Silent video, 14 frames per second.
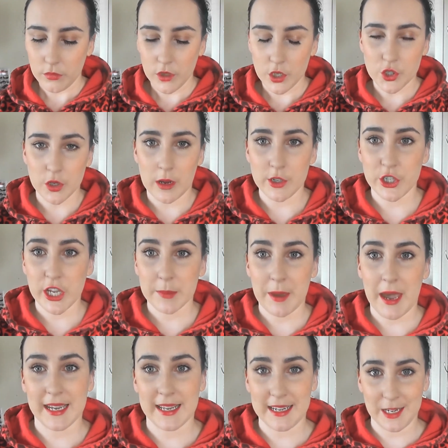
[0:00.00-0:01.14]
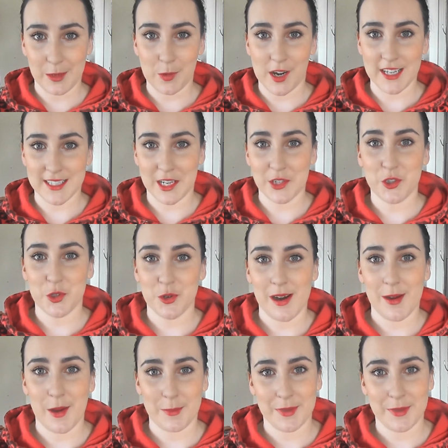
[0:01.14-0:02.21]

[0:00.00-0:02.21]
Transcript: So I'll check back in a little while to let you know how I'm